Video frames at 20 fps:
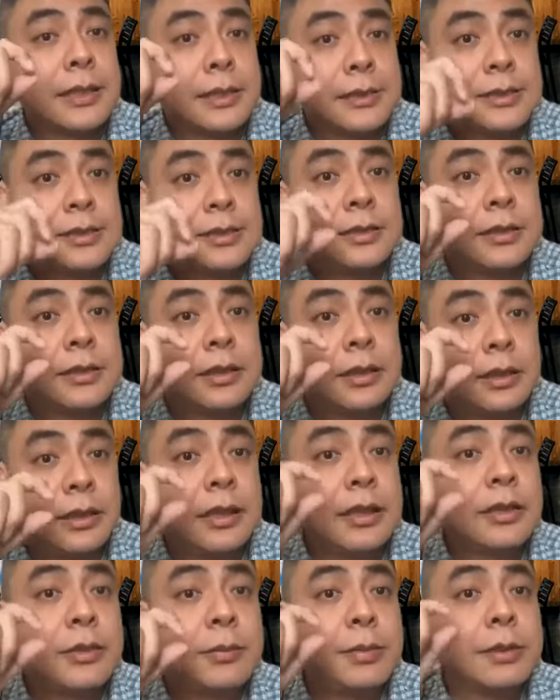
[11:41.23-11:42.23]
a
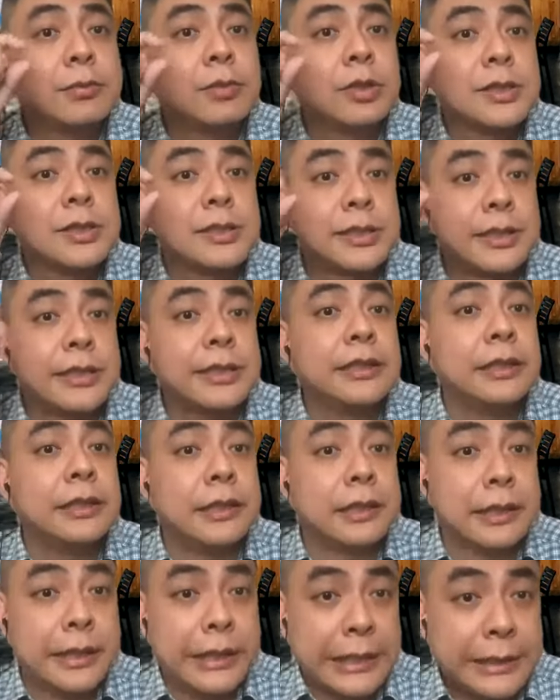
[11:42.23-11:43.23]
little bit more skin in the
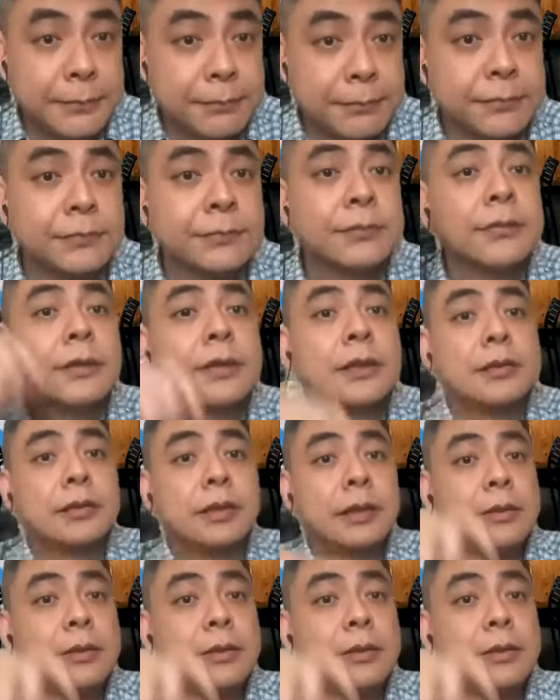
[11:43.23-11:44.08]
game, right?